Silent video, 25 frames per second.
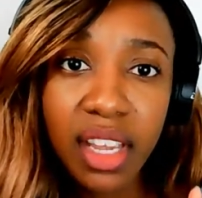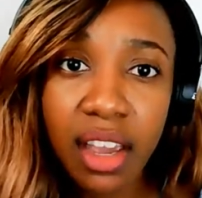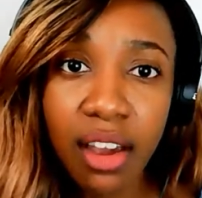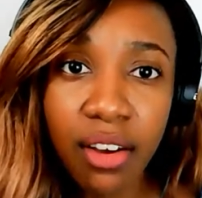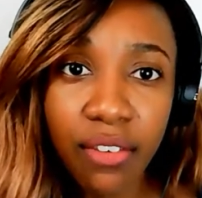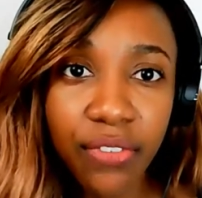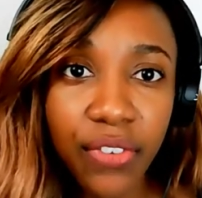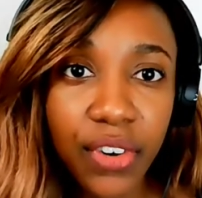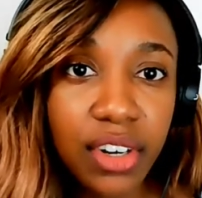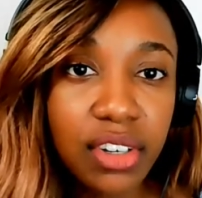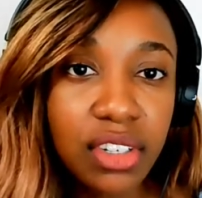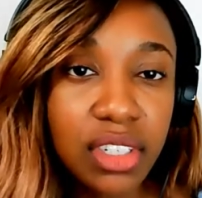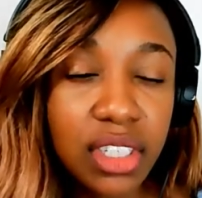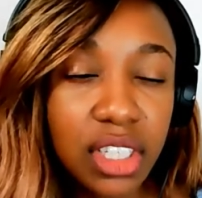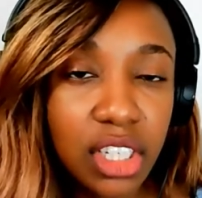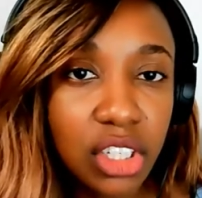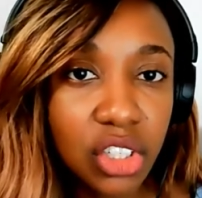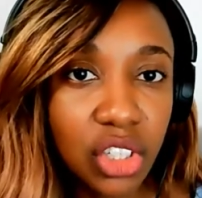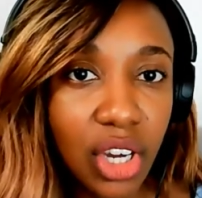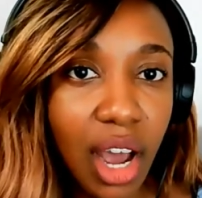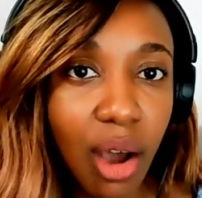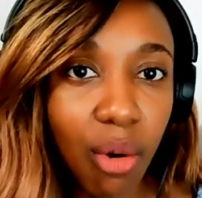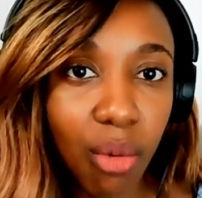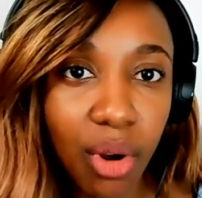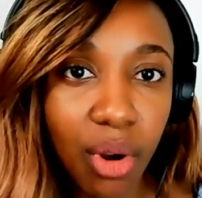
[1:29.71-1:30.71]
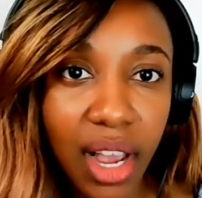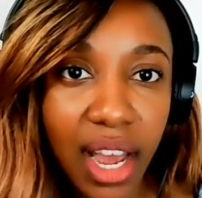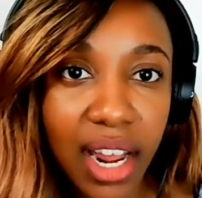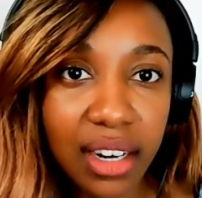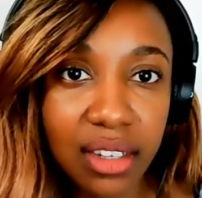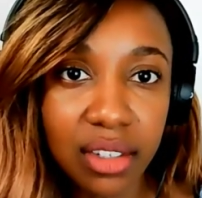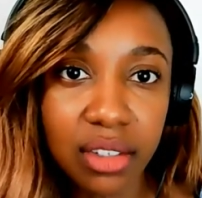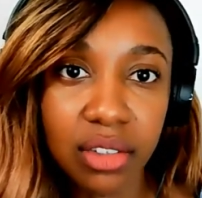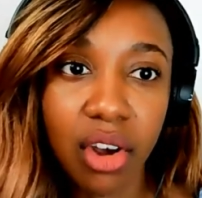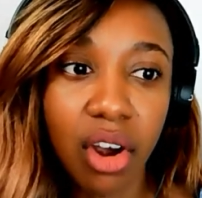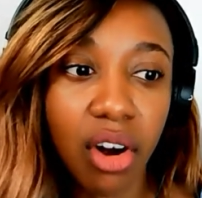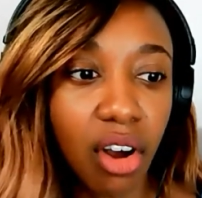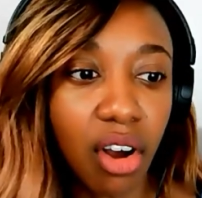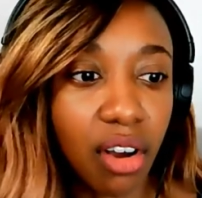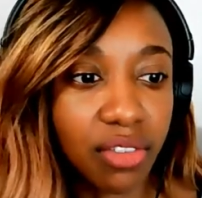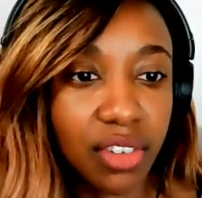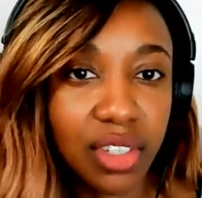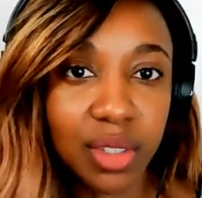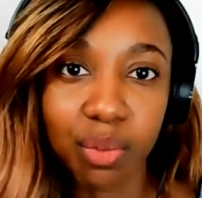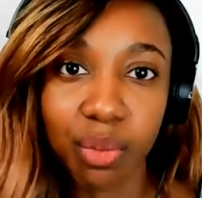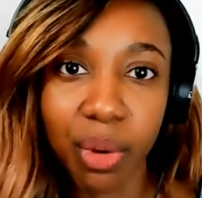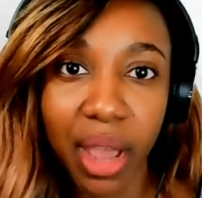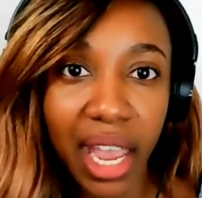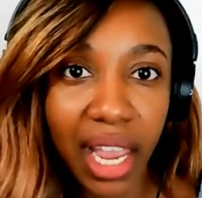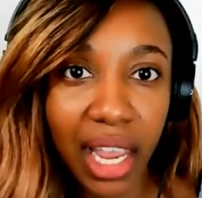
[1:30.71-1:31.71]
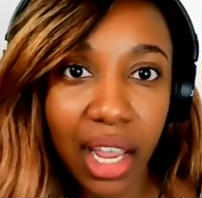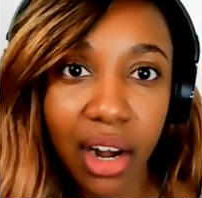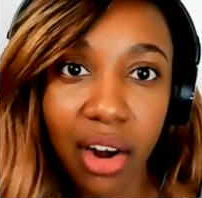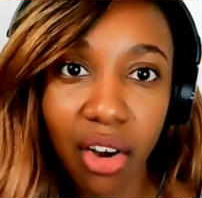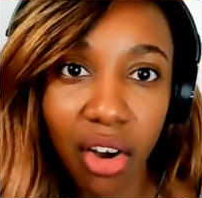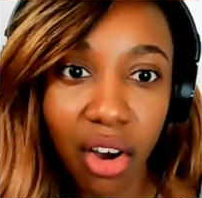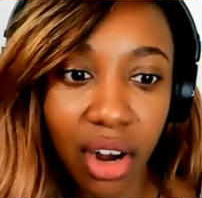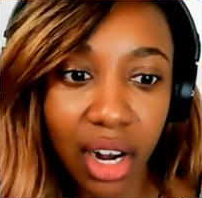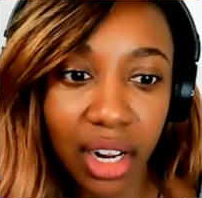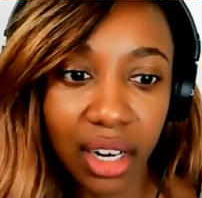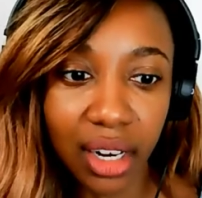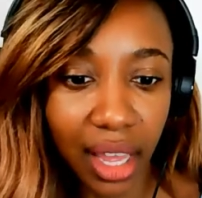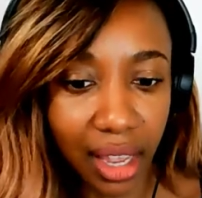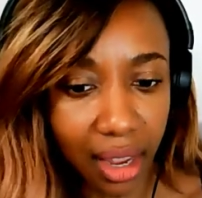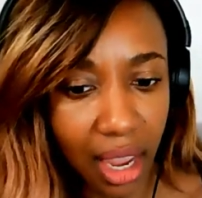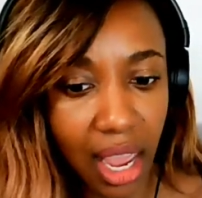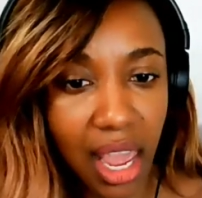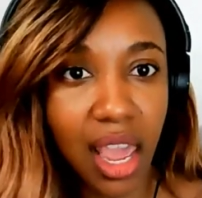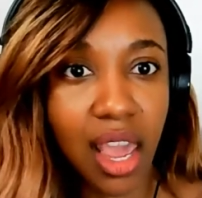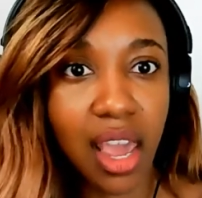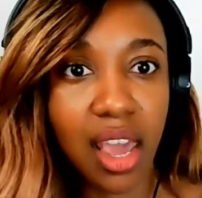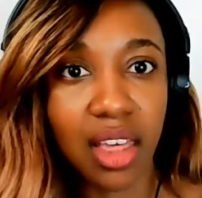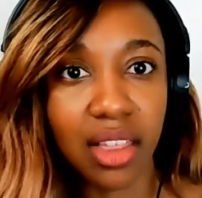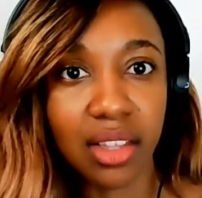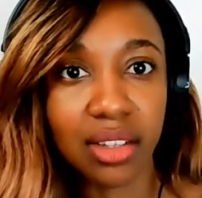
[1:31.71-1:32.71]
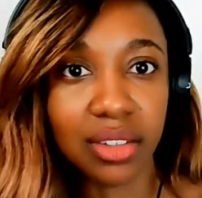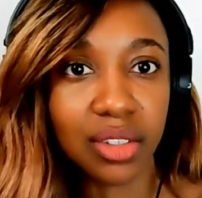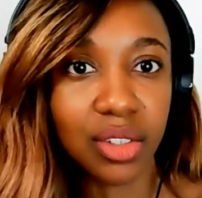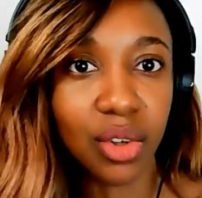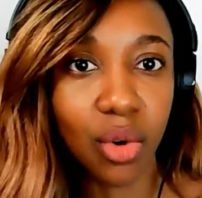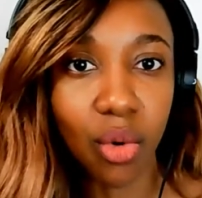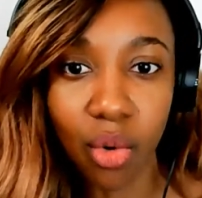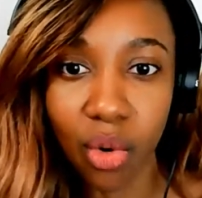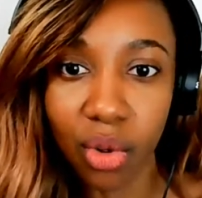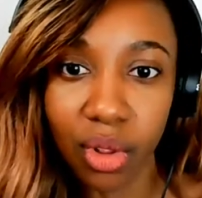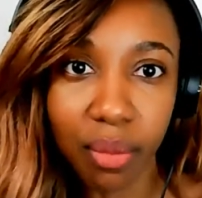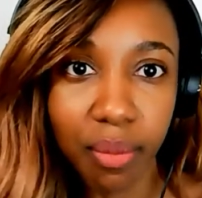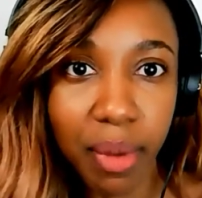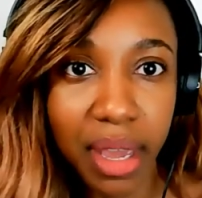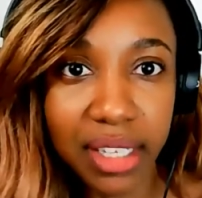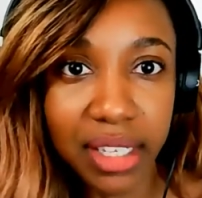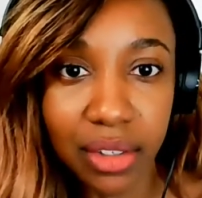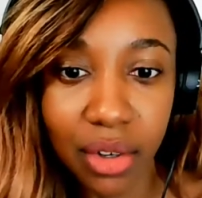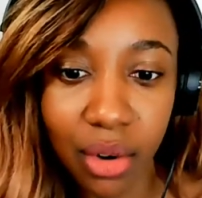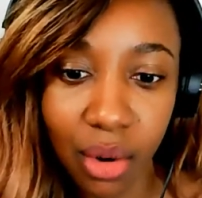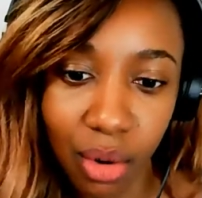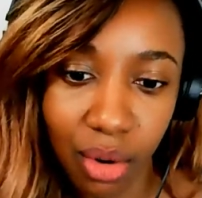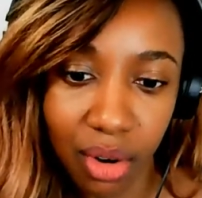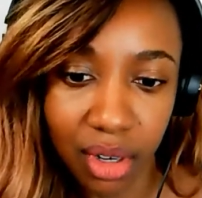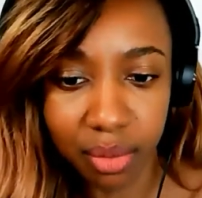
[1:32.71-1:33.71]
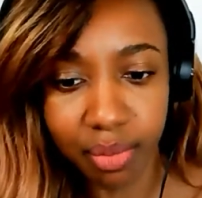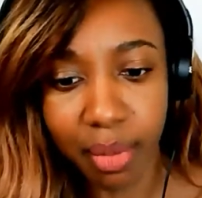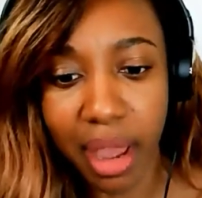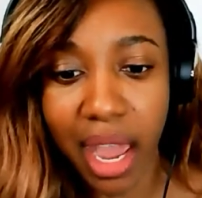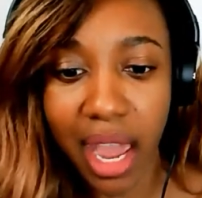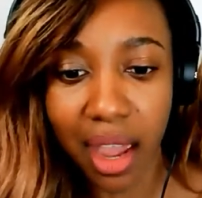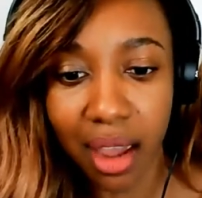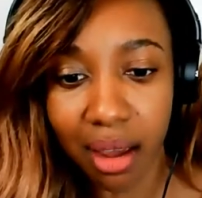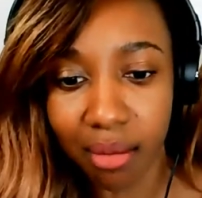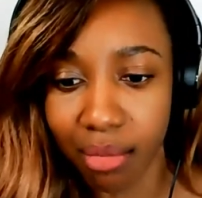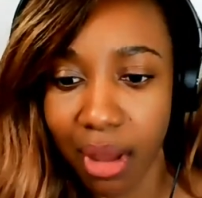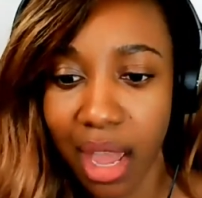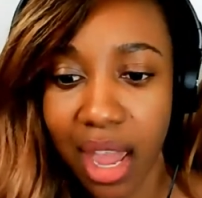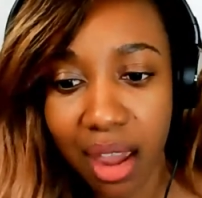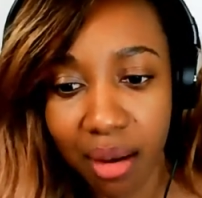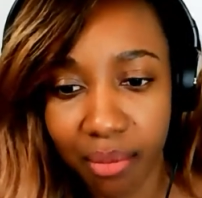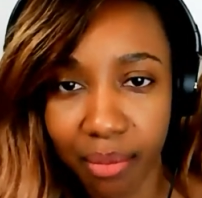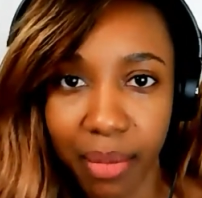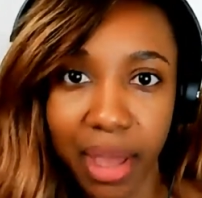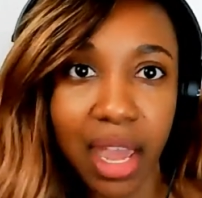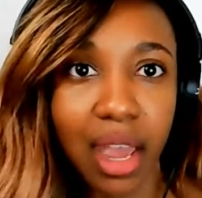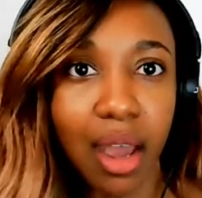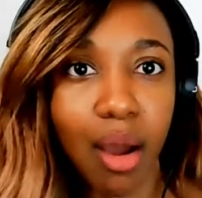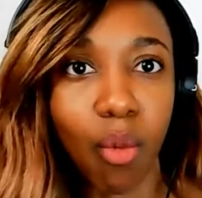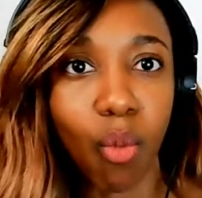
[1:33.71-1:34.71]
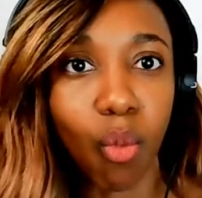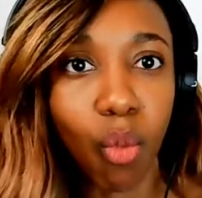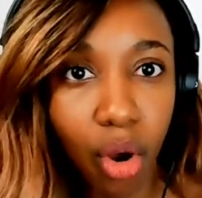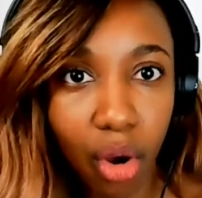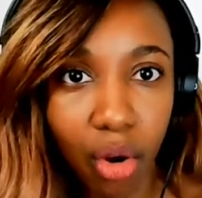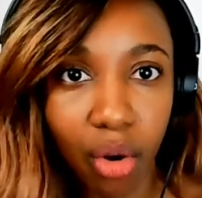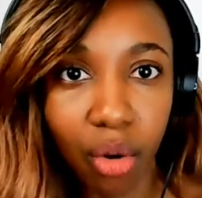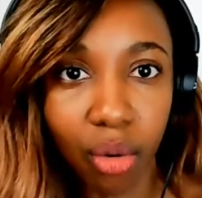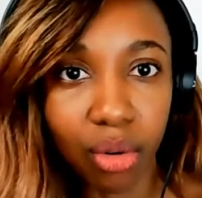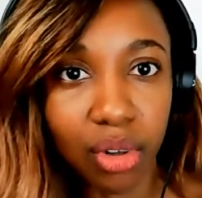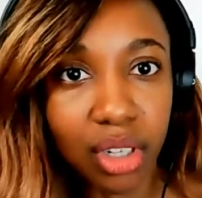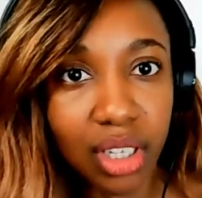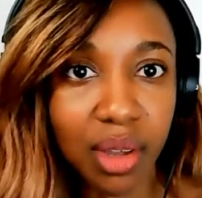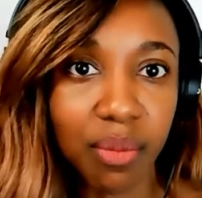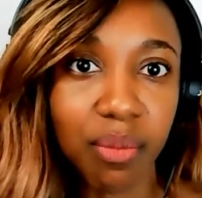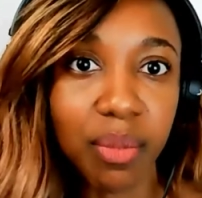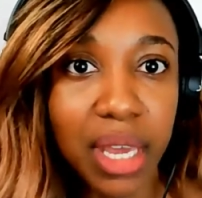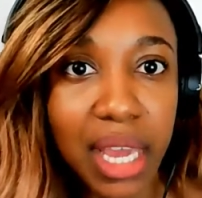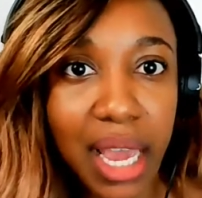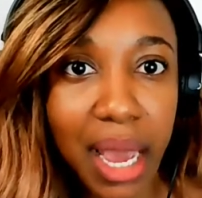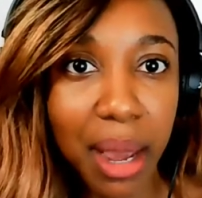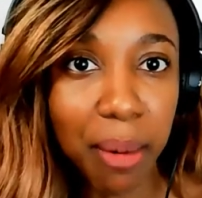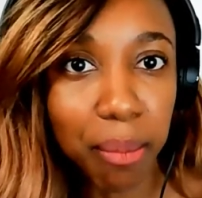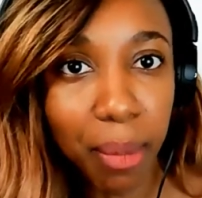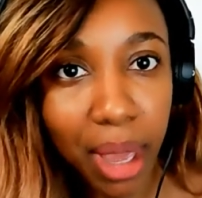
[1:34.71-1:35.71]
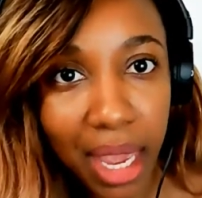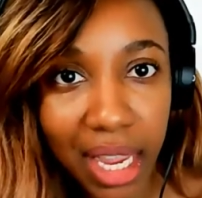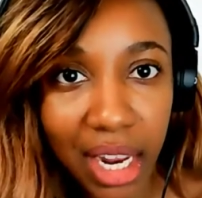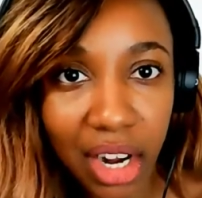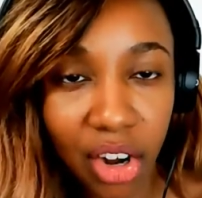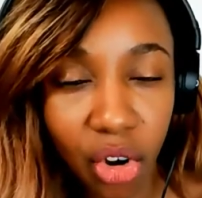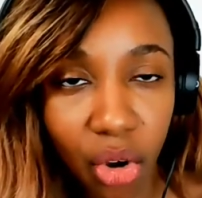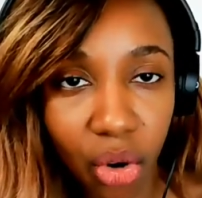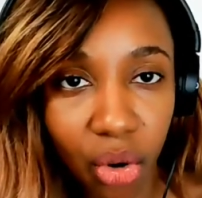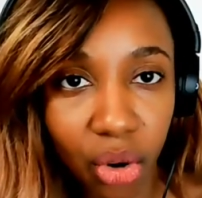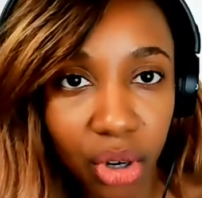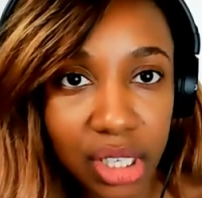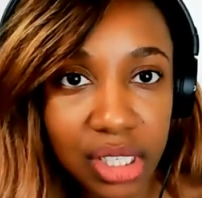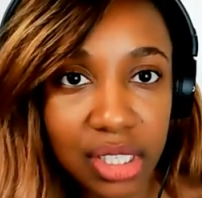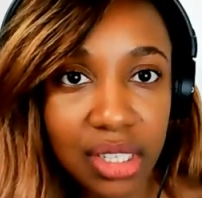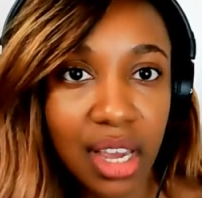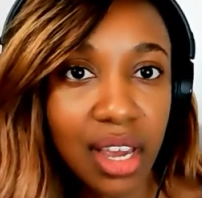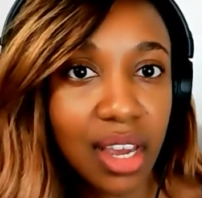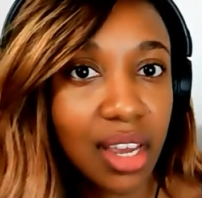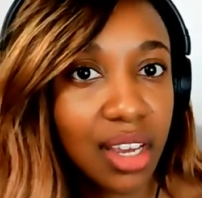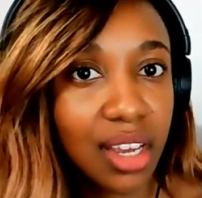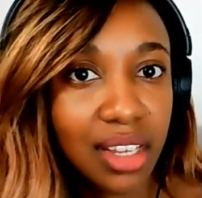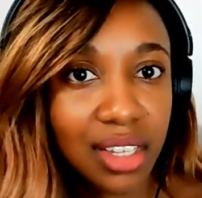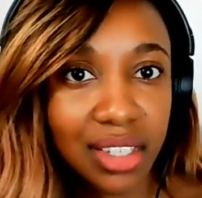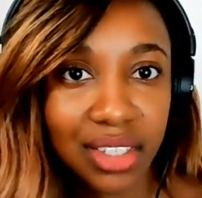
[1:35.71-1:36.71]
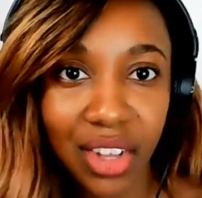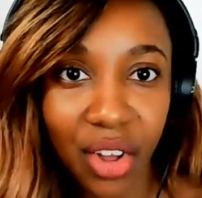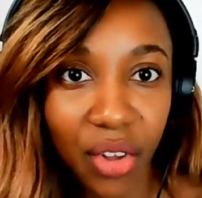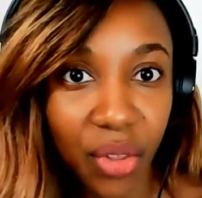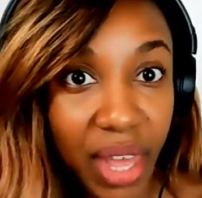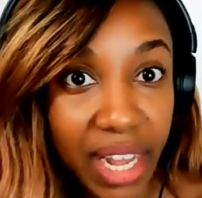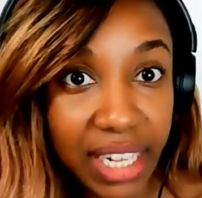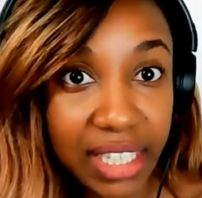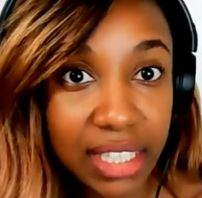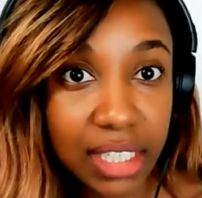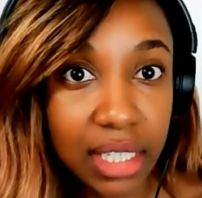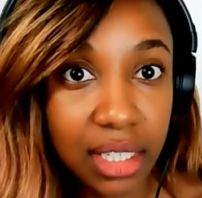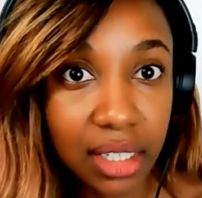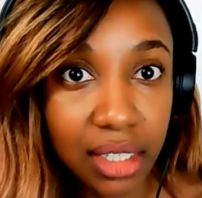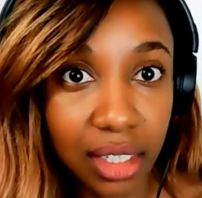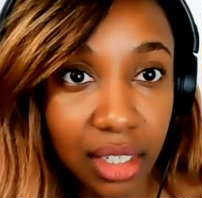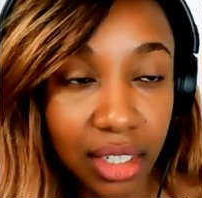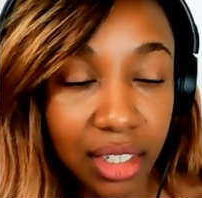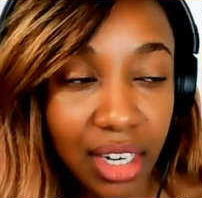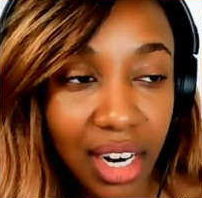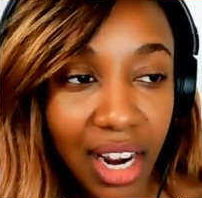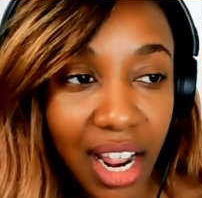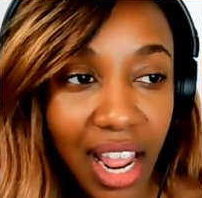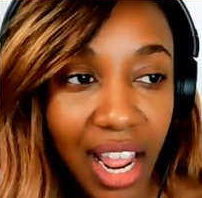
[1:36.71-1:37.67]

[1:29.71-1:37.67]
at first the child will kind of start off just banging on it like hey this is cool it makes noise bam bam bam whoa look at me i'm making noise so that's good